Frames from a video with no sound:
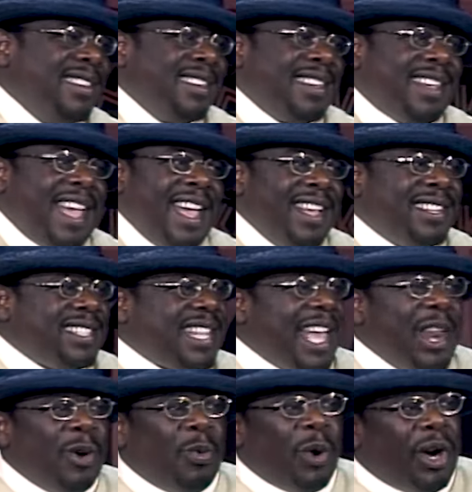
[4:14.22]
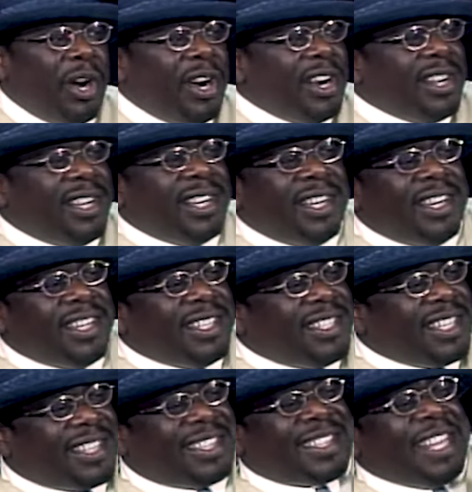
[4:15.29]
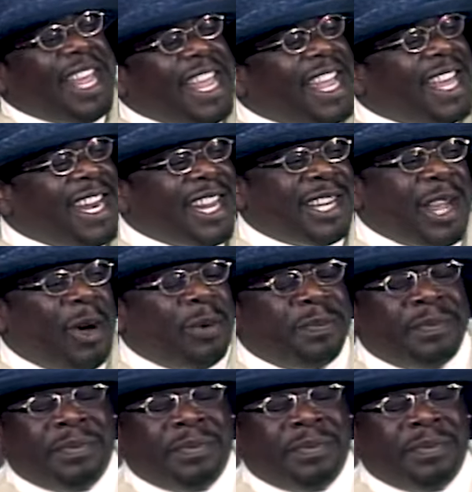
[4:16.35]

can't say the word good, just singing it though.